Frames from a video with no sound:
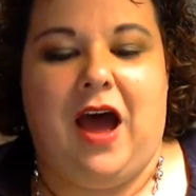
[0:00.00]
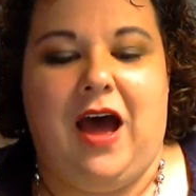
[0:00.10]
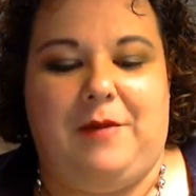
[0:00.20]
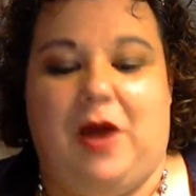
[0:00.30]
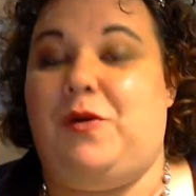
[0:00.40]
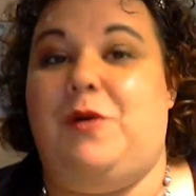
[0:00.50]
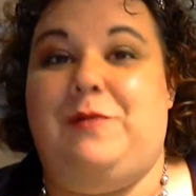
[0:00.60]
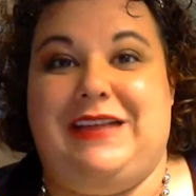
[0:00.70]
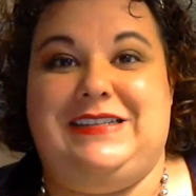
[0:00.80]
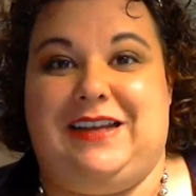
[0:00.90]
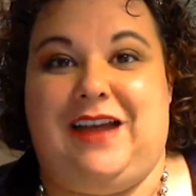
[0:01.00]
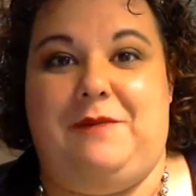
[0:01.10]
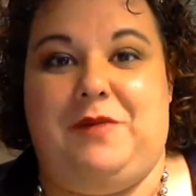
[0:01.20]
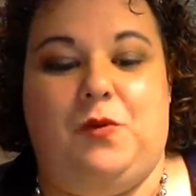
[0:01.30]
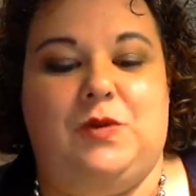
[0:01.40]
Our romantic
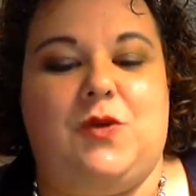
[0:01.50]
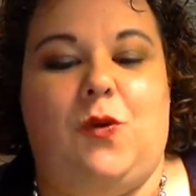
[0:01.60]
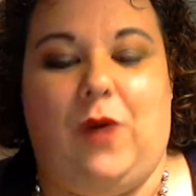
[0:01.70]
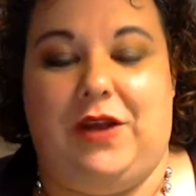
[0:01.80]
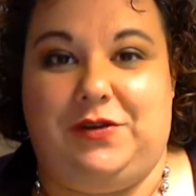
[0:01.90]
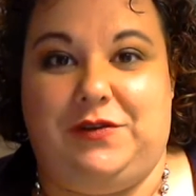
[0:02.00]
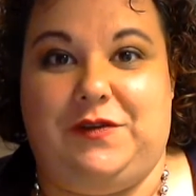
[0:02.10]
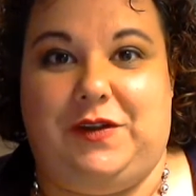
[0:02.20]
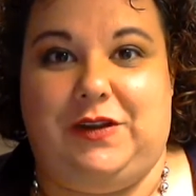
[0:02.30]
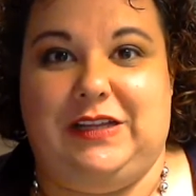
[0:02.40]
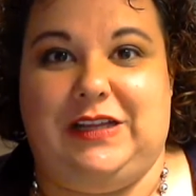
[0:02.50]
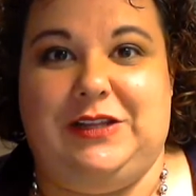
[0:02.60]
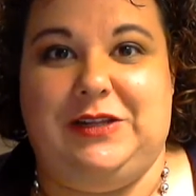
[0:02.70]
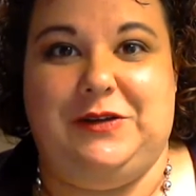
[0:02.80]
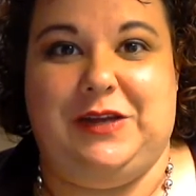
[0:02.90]
couple was wonderful,
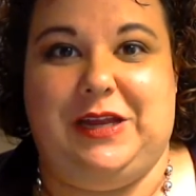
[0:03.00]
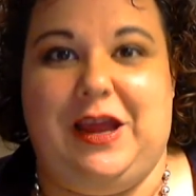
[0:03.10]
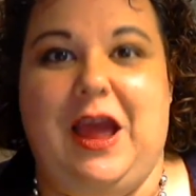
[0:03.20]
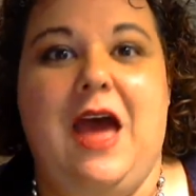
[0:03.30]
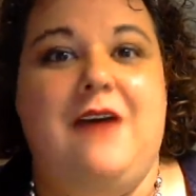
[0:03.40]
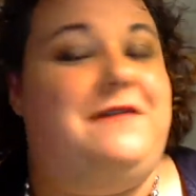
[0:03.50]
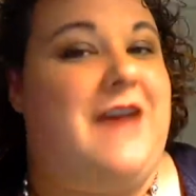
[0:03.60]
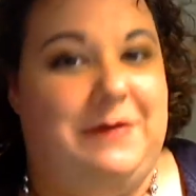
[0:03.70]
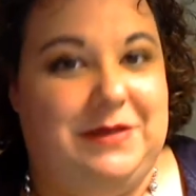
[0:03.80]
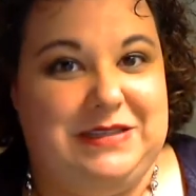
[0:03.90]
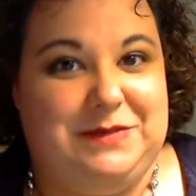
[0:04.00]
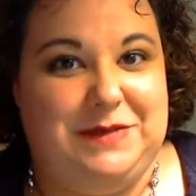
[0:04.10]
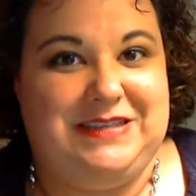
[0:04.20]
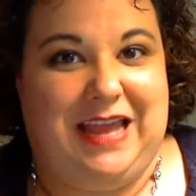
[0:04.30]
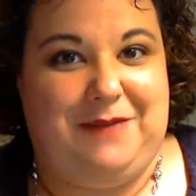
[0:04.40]
including fabulous
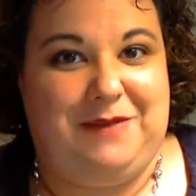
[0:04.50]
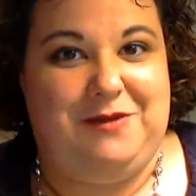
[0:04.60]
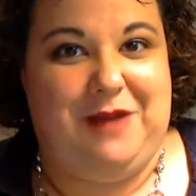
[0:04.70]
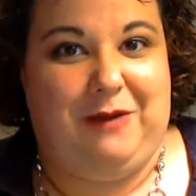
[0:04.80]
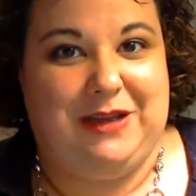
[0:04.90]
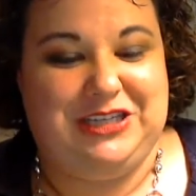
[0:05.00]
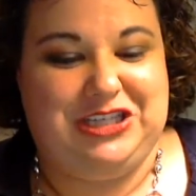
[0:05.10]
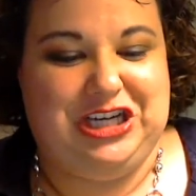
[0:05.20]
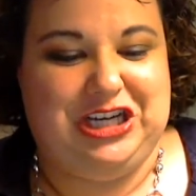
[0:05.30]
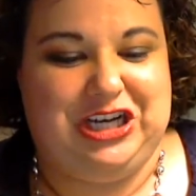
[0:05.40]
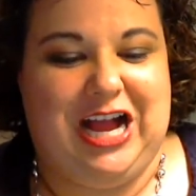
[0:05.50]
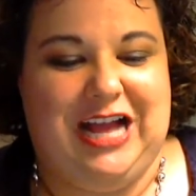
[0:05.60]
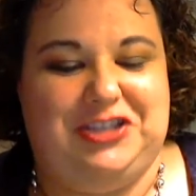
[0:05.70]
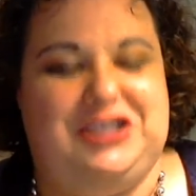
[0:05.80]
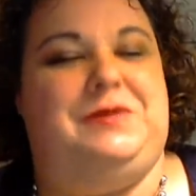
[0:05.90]
Miss Sammy, who I went to cheer
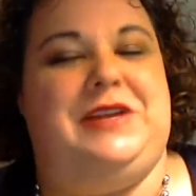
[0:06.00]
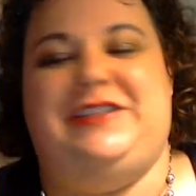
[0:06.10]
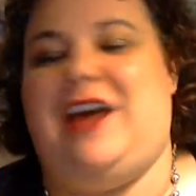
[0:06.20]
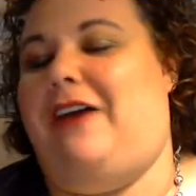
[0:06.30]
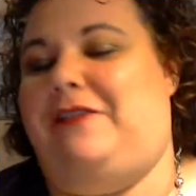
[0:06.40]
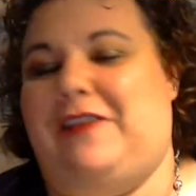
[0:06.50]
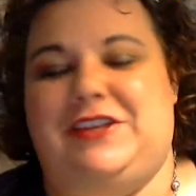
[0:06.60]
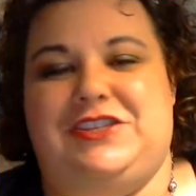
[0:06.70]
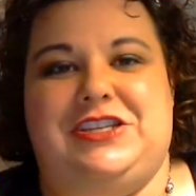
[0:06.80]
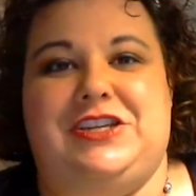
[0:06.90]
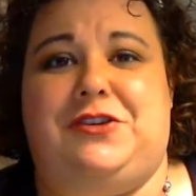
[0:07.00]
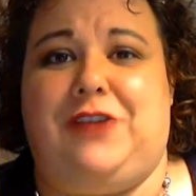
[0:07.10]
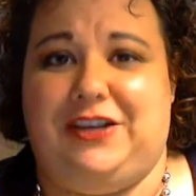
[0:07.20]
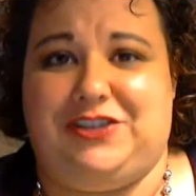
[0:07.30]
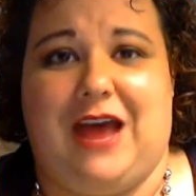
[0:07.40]
on. She played Toffee, and she did a
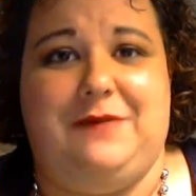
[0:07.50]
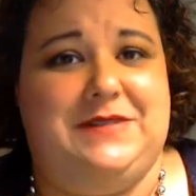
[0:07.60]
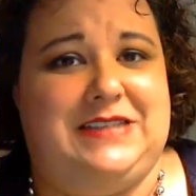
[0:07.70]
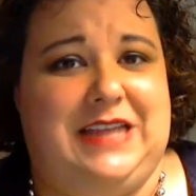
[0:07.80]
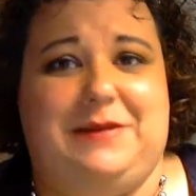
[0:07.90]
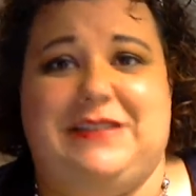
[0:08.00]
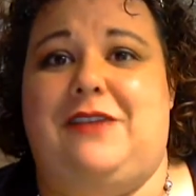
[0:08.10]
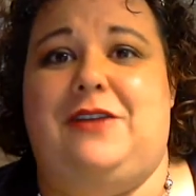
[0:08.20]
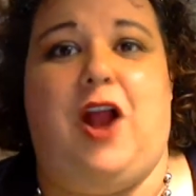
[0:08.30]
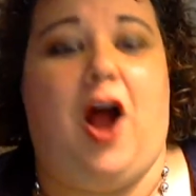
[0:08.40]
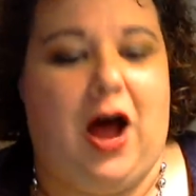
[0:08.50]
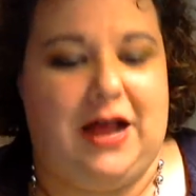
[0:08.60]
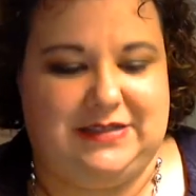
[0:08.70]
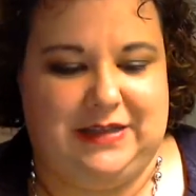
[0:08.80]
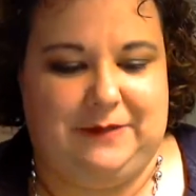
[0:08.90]
great job. Sammy sounded
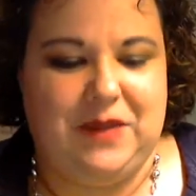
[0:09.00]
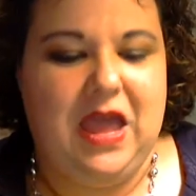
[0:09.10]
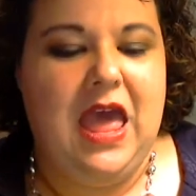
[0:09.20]
awesome.